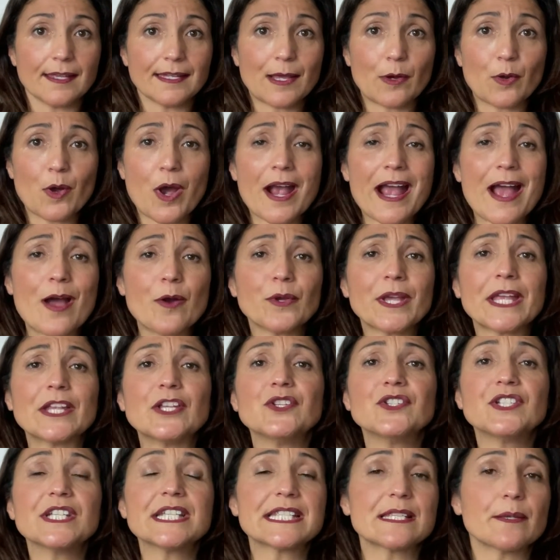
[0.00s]
Now, how
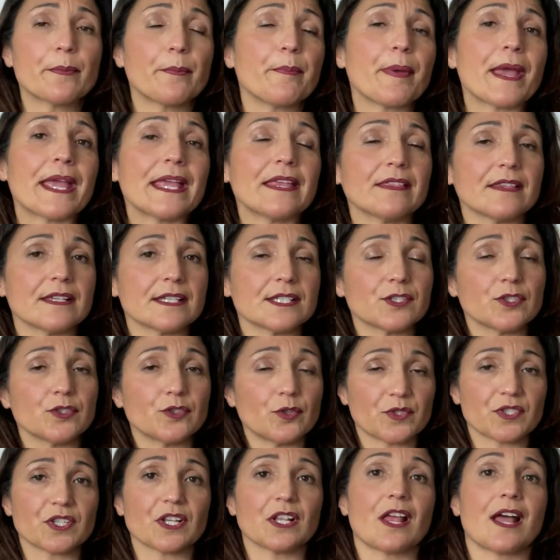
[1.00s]
can you dissipate this to
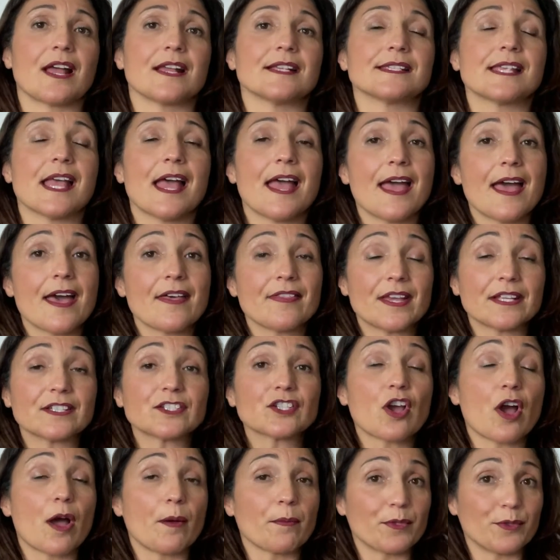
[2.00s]
those clients
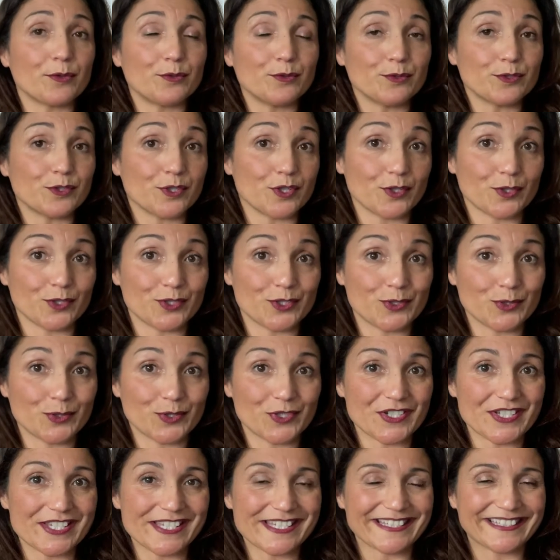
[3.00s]
that come through to your
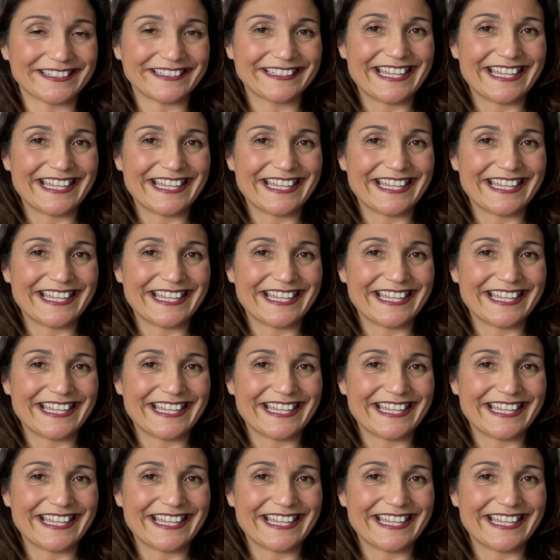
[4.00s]
doors?